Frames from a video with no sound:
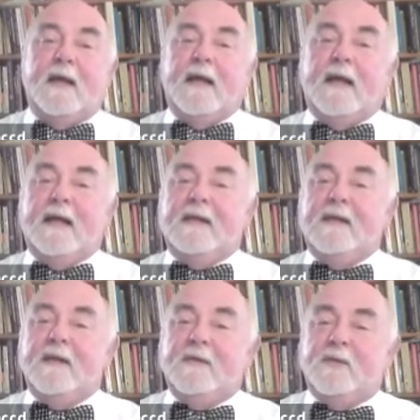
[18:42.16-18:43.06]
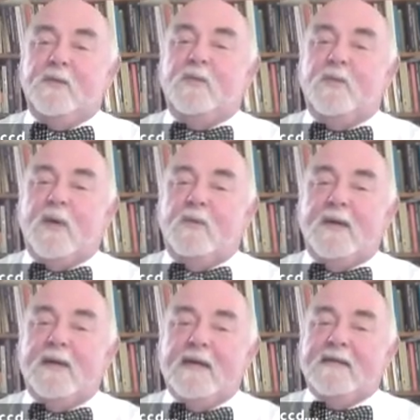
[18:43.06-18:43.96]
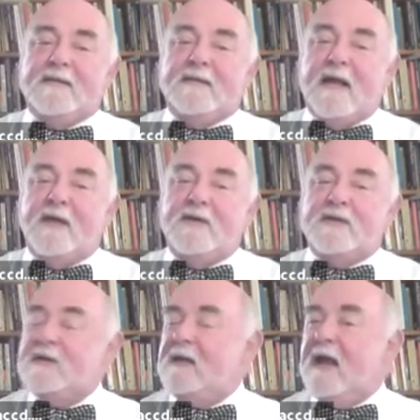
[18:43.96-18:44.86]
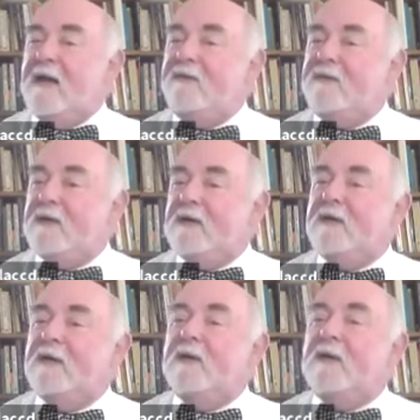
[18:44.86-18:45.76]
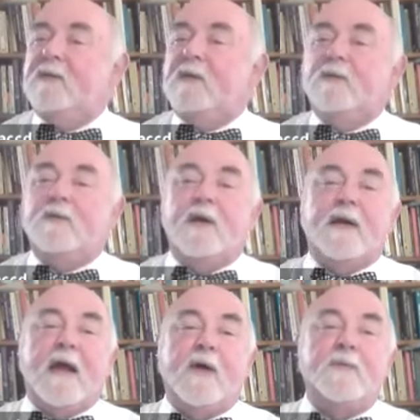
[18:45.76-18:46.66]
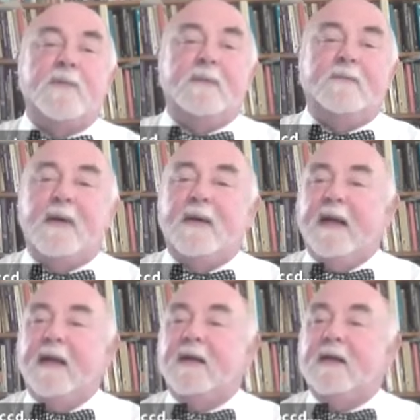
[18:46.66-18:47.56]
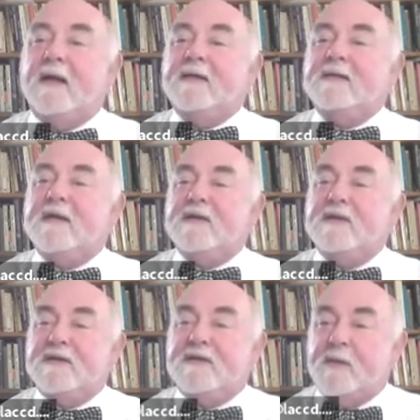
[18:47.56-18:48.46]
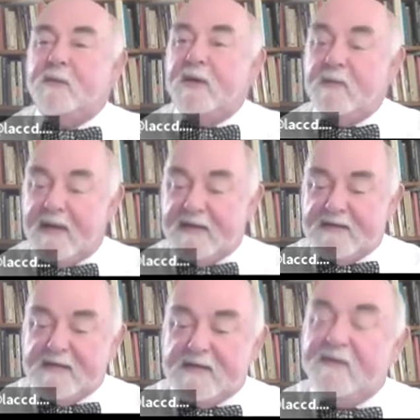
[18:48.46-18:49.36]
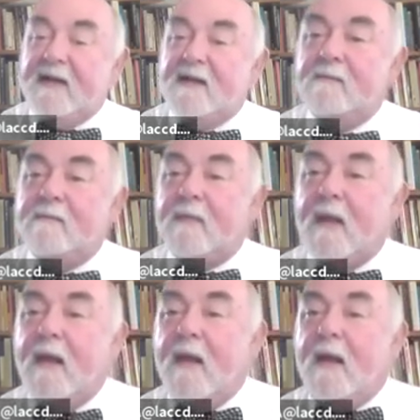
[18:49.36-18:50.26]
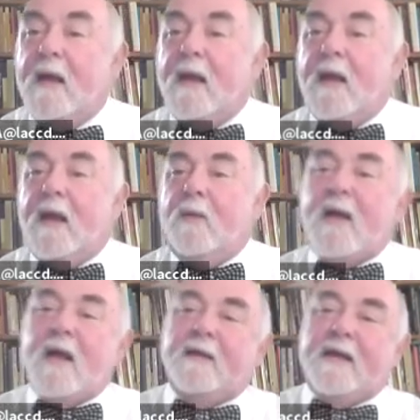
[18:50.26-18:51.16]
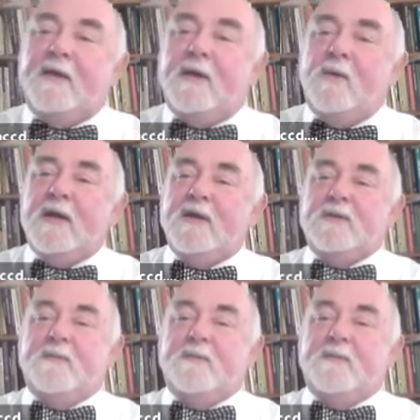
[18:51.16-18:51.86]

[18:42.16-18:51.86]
a, one needs not just a live uh, account, but but a condensation summary to make sense of anything. Well, now you know, wouldn't it just